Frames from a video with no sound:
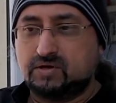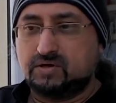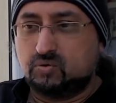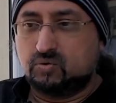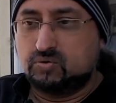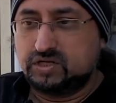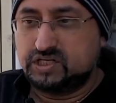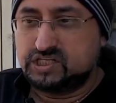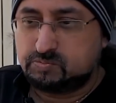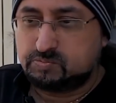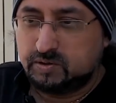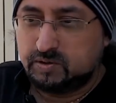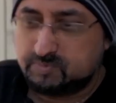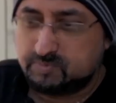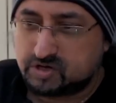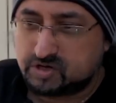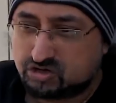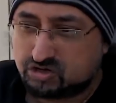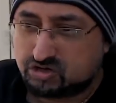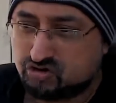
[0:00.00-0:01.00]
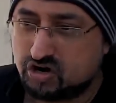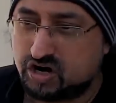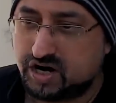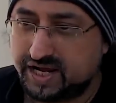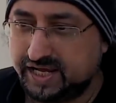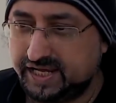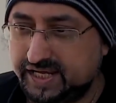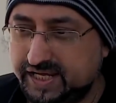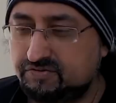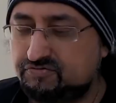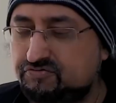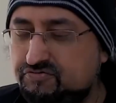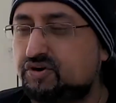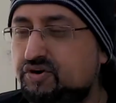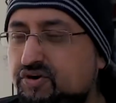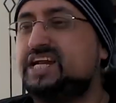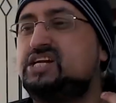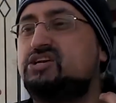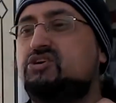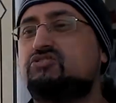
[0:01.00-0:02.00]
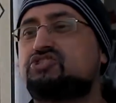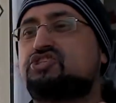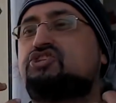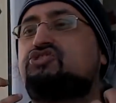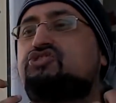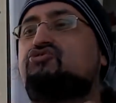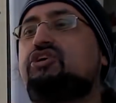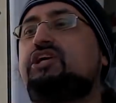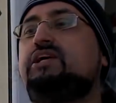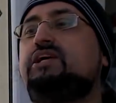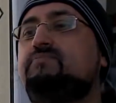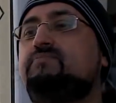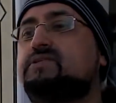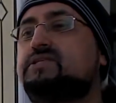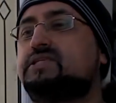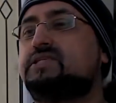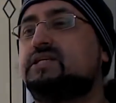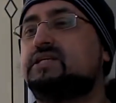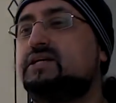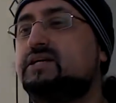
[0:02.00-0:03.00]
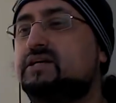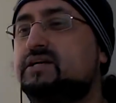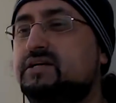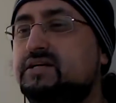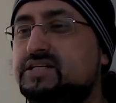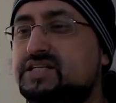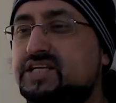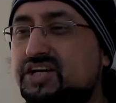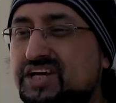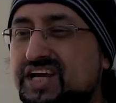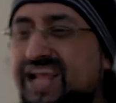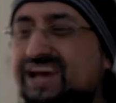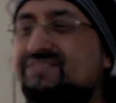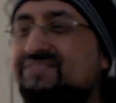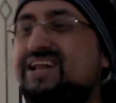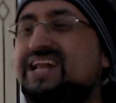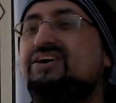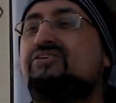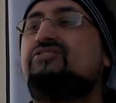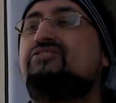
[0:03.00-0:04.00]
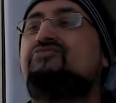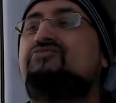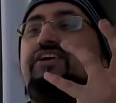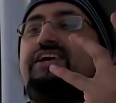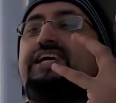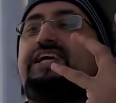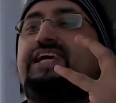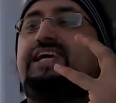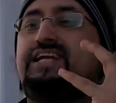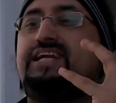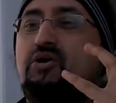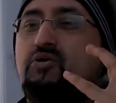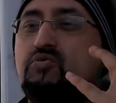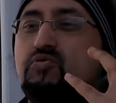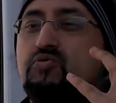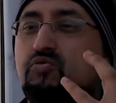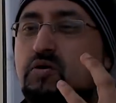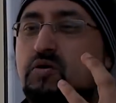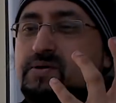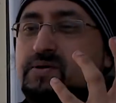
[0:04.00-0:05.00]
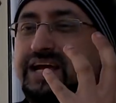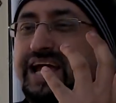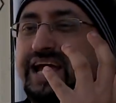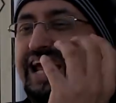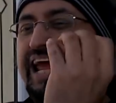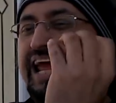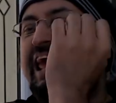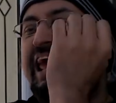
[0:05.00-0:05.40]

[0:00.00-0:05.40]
all these people crying for their lost dreams. So you'll have a little freaking old woman going